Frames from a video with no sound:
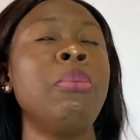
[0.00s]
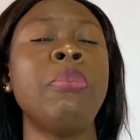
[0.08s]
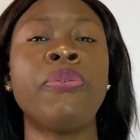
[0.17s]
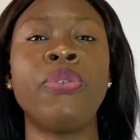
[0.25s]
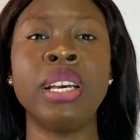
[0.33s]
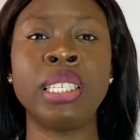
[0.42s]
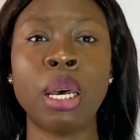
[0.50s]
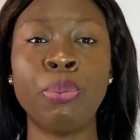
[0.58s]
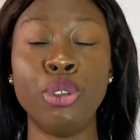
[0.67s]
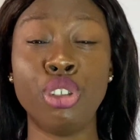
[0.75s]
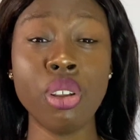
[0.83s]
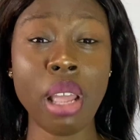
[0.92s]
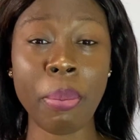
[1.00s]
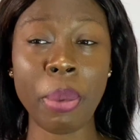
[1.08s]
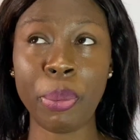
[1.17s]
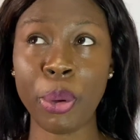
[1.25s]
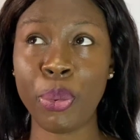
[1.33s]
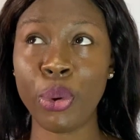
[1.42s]
me make for example, do you know how
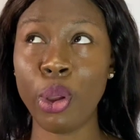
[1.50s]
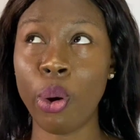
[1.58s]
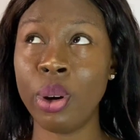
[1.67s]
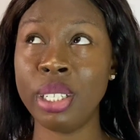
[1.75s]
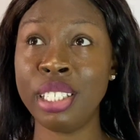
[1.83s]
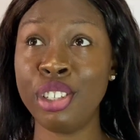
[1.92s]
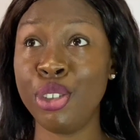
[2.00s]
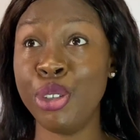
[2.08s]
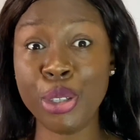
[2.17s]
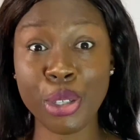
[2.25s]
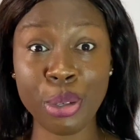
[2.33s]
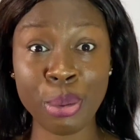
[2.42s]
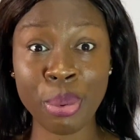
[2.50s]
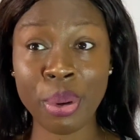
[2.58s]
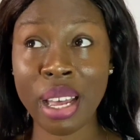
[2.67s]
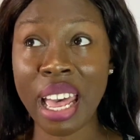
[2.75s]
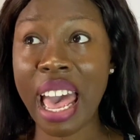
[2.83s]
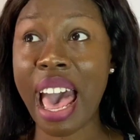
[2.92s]
many people on YouTube
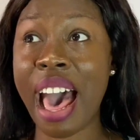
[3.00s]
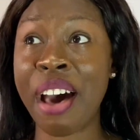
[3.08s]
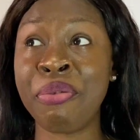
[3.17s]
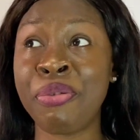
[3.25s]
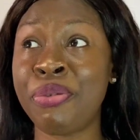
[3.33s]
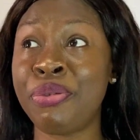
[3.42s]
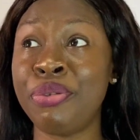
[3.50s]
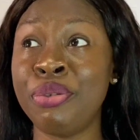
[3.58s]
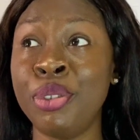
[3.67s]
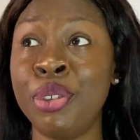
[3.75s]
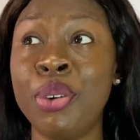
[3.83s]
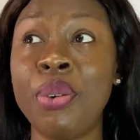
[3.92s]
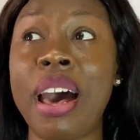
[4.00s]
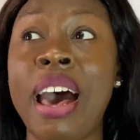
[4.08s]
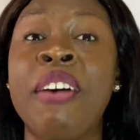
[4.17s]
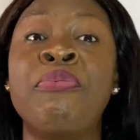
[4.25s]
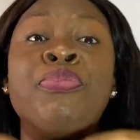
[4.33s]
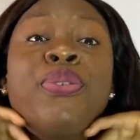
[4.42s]
have
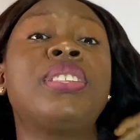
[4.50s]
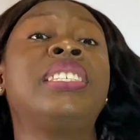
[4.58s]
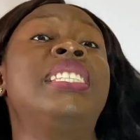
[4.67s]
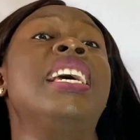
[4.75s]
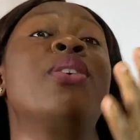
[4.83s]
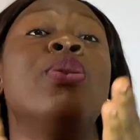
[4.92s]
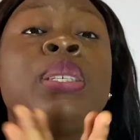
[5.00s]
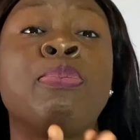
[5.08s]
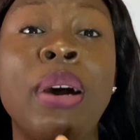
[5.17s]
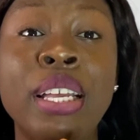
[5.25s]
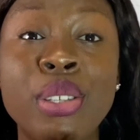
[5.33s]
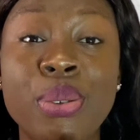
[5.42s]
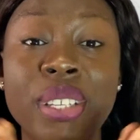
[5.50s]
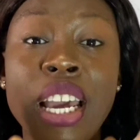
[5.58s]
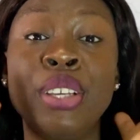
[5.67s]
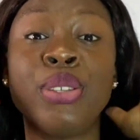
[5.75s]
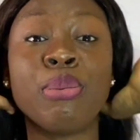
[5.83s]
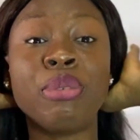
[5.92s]
brought their husband to their
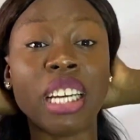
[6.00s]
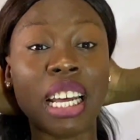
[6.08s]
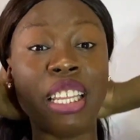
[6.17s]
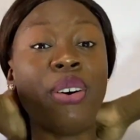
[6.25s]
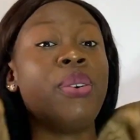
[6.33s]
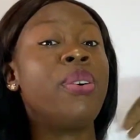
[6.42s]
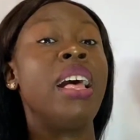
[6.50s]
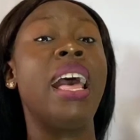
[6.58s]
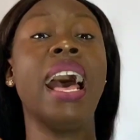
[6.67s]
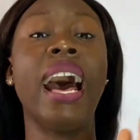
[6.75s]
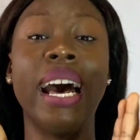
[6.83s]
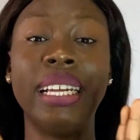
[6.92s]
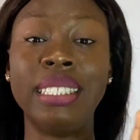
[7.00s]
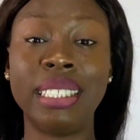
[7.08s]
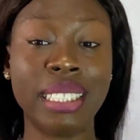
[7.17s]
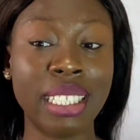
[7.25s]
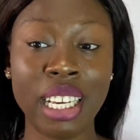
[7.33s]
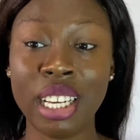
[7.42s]
YouTube channel
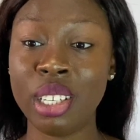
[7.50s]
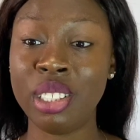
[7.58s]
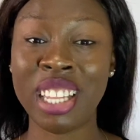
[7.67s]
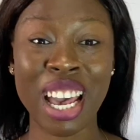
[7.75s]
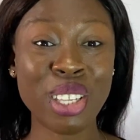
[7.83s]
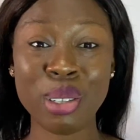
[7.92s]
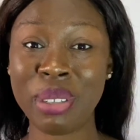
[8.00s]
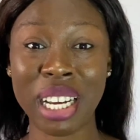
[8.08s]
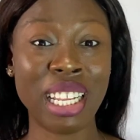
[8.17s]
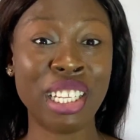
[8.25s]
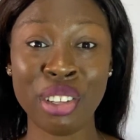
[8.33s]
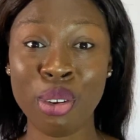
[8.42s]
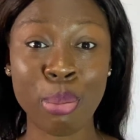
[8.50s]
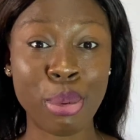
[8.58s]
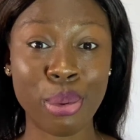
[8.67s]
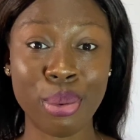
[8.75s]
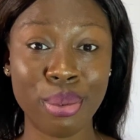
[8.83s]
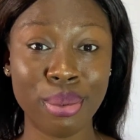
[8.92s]
and their YouTube channel did not blow?